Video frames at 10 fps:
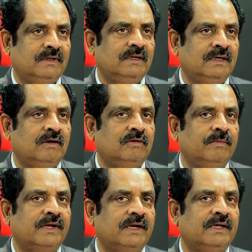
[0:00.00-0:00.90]
in
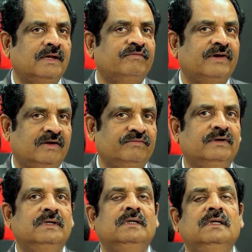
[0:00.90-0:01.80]
Automechanika
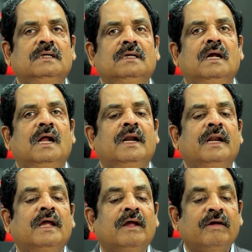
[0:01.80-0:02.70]
Frankfurt. And
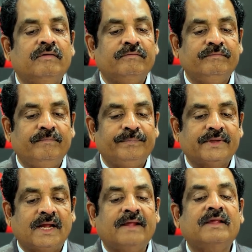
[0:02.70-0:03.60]

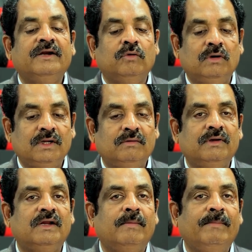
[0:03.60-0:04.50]
as I told you,
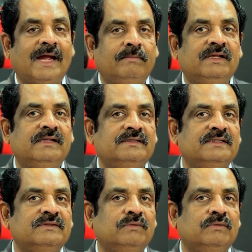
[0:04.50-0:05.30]
BAB Leathers is